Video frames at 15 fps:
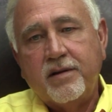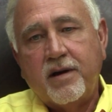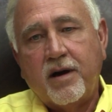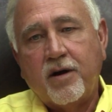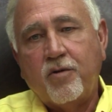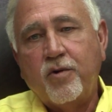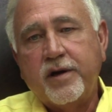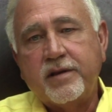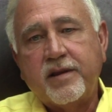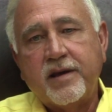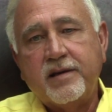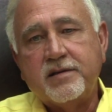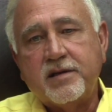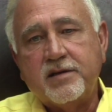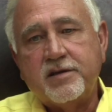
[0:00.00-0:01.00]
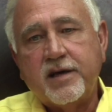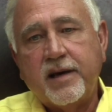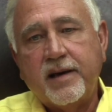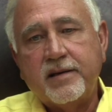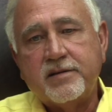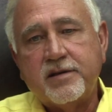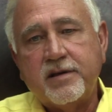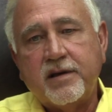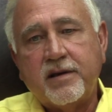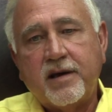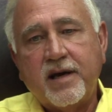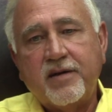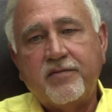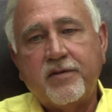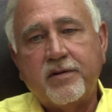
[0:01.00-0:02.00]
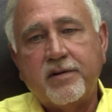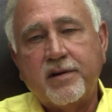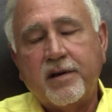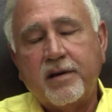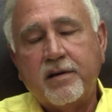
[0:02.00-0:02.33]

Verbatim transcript: how quick things can change in your life and,